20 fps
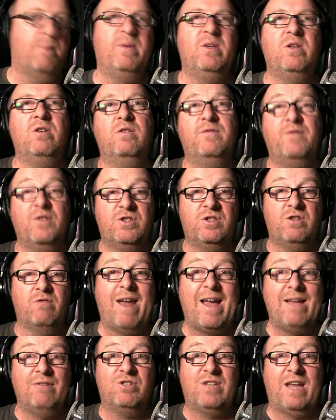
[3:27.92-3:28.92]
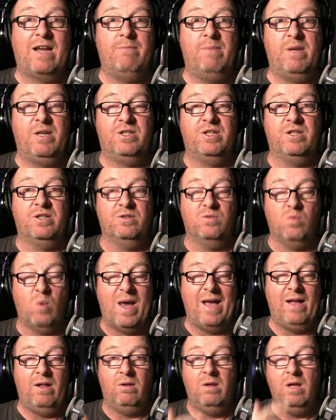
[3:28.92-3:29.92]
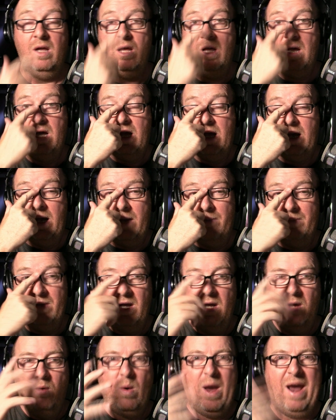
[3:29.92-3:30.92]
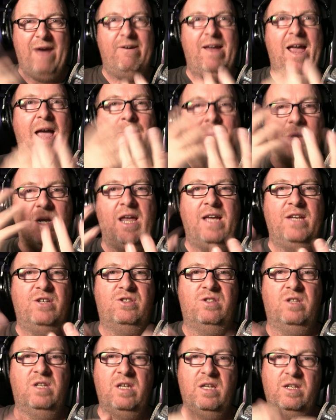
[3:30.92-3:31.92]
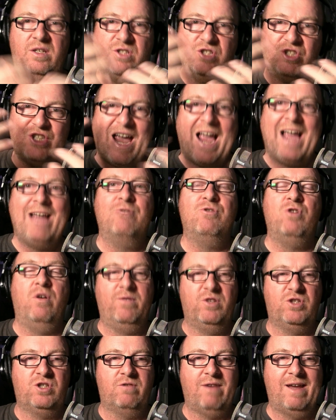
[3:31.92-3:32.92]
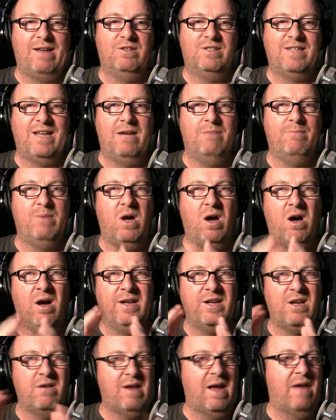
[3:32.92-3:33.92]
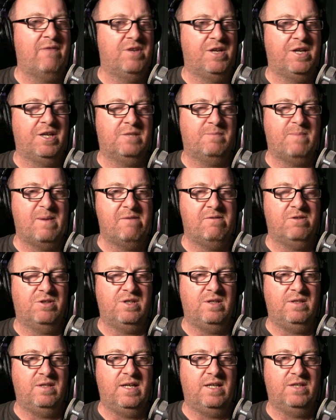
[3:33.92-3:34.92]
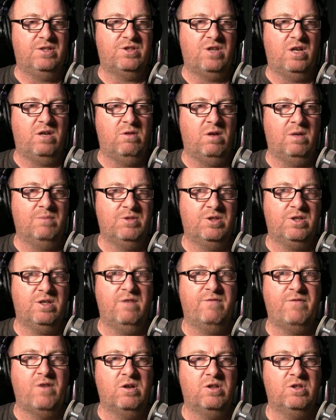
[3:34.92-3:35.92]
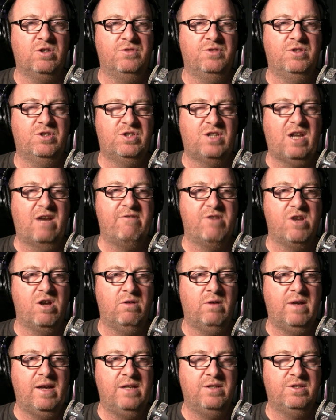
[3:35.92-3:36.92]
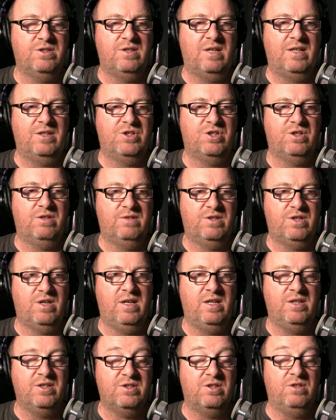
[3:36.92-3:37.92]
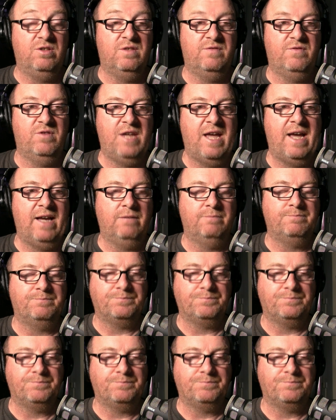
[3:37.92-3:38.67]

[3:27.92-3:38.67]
be used for surround sound mixing as well, um, where it emulates the sound of a surround sound. But I don't have any experience in that, so I'm just going to focus on the stereo instance instance for now.